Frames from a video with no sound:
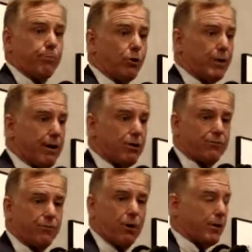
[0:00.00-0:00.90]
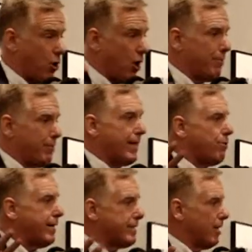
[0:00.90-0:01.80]
Blumenauer's for it, but call them
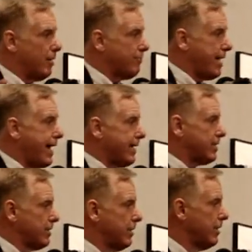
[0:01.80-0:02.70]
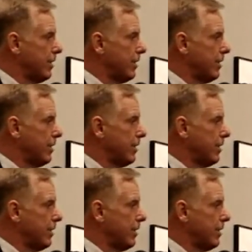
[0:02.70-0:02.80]
anyway. Tell them thanks.